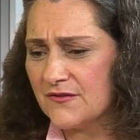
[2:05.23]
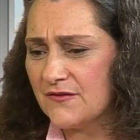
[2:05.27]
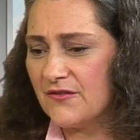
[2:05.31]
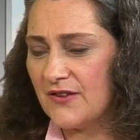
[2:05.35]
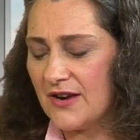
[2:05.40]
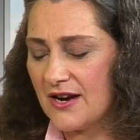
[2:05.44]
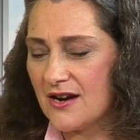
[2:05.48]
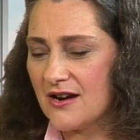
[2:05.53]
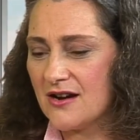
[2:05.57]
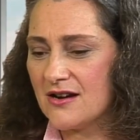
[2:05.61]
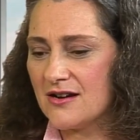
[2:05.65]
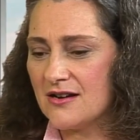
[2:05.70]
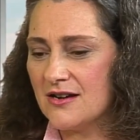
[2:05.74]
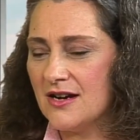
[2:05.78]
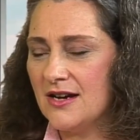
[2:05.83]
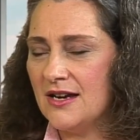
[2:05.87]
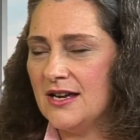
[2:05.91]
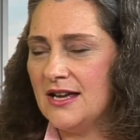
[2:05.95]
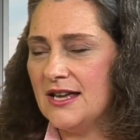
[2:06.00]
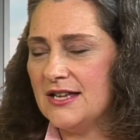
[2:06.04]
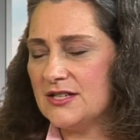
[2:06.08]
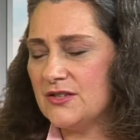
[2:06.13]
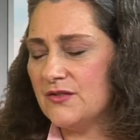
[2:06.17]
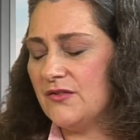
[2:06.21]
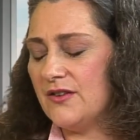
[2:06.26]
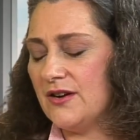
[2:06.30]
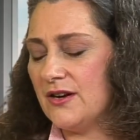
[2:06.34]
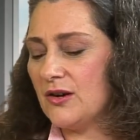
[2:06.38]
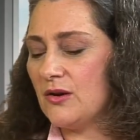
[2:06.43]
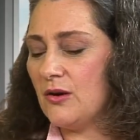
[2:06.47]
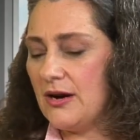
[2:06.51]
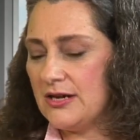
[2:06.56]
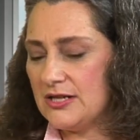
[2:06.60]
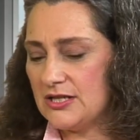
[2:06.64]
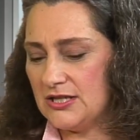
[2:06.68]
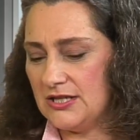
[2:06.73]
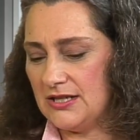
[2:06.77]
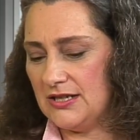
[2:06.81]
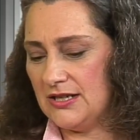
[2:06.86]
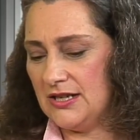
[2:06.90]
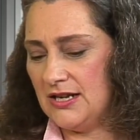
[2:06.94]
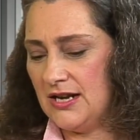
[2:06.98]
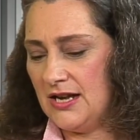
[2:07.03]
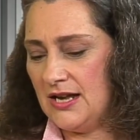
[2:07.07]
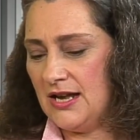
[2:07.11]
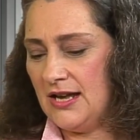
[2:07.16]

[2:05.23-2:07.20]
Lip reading: fair question.